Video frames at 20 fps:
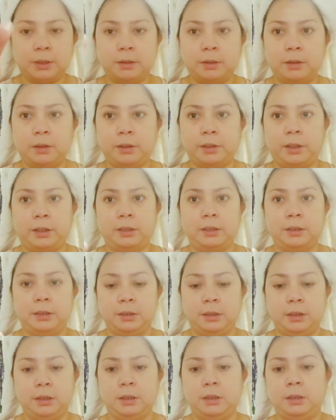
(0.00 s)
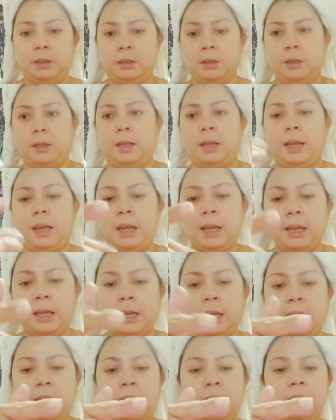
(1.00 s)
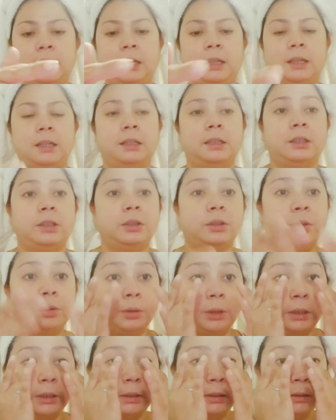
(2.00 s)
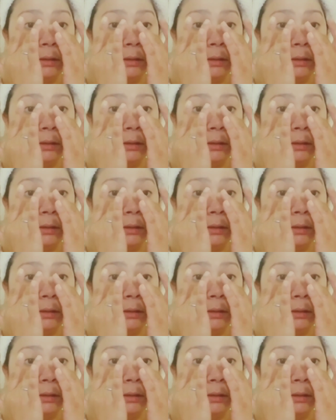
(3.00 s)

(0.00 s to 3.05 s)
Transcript: hold on. And you do this.